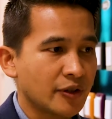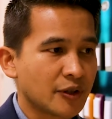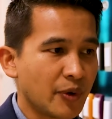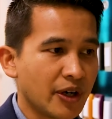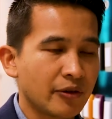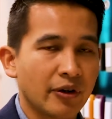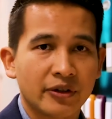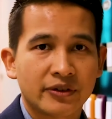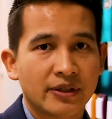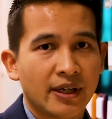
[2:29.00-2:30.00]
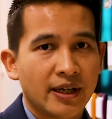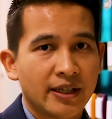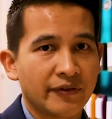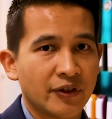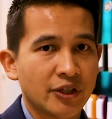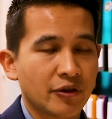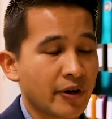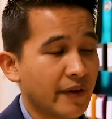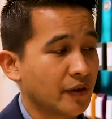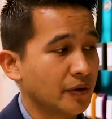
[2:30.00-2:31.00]
spread across different
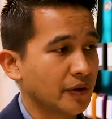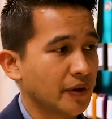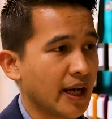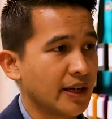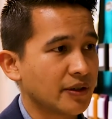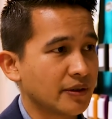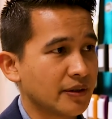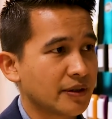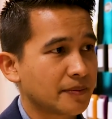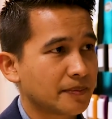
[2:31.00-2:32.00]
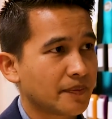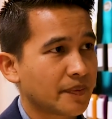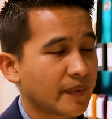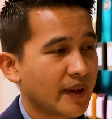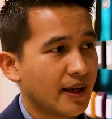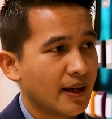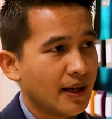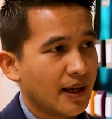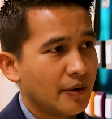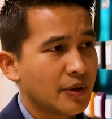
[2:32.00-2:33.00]
geographical locations.
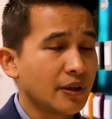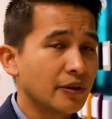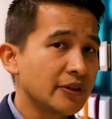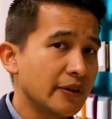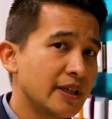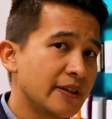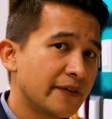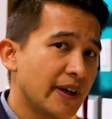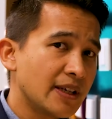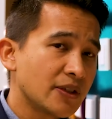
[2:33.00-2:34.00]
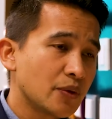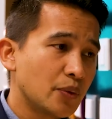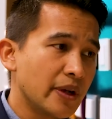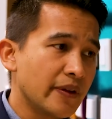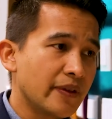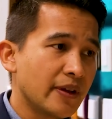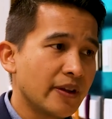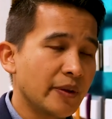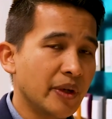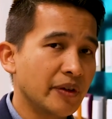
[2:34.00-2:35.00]
We can also interface with
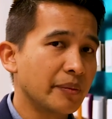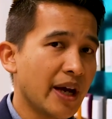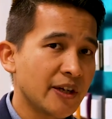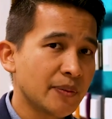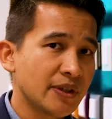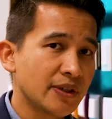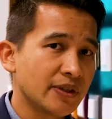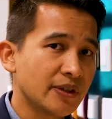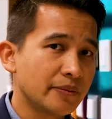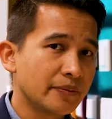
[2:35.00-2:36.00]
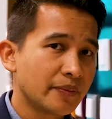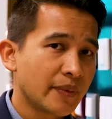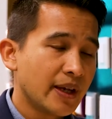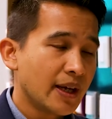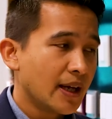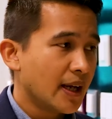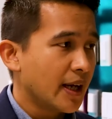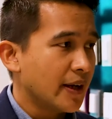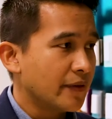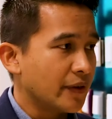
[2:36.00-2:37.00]
the building management system
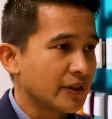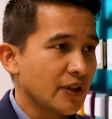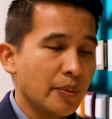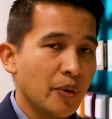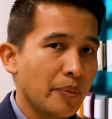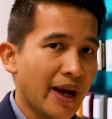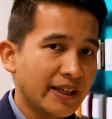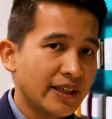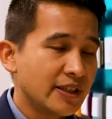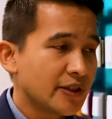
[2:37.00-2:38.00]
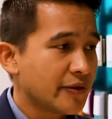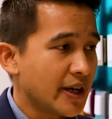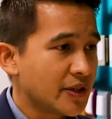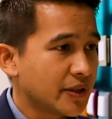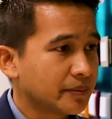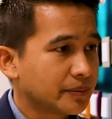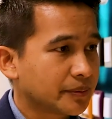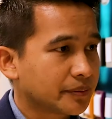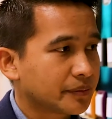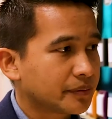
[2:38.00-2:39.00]
for example, BACnet integration.
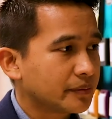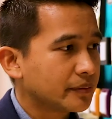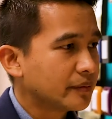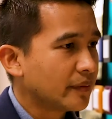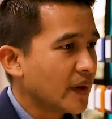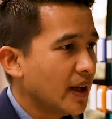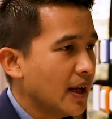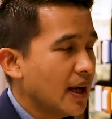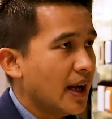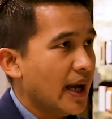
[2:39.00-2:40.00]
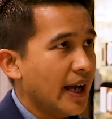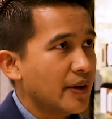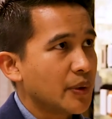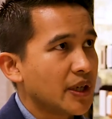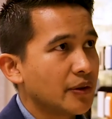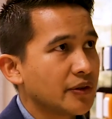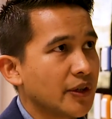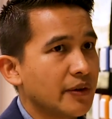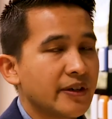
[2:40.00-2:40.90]
And we can also